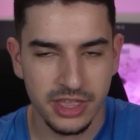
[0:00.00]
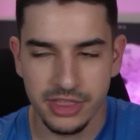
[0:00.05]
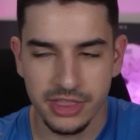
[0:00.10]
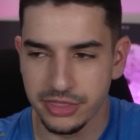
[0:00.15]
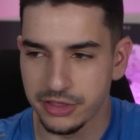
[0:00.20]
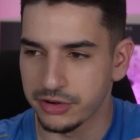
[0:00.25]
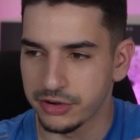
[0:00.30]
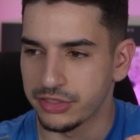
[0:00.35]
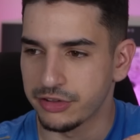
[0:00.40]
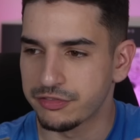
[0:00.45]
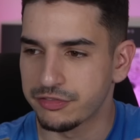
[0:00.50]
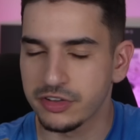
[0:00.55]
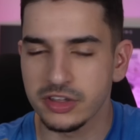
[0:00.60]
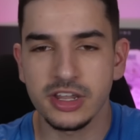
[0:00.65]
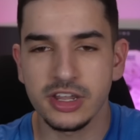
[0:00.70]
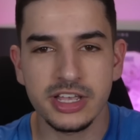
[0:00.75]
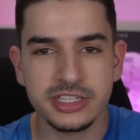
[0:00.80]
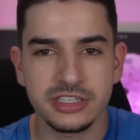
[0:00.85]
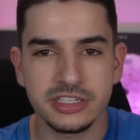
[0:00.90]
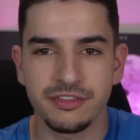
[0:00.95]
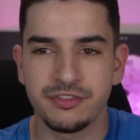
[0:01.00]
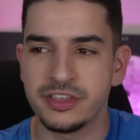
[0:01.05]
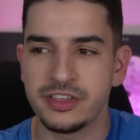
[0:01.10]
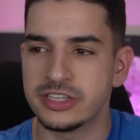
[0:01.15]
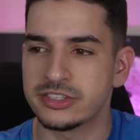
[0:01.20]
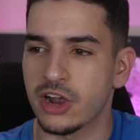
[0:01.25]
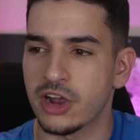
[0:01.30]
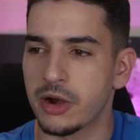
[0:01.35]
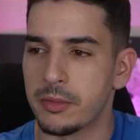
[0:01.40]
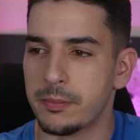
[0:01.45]
Their philosophies
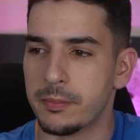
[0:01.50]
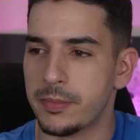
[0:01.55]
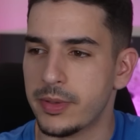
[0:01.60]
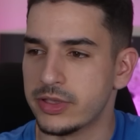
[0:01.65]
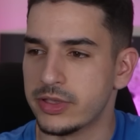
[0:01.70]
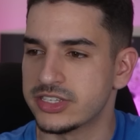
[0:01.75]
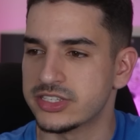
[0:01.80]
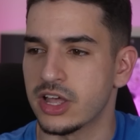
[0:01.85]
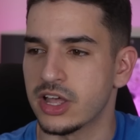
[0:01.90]
are based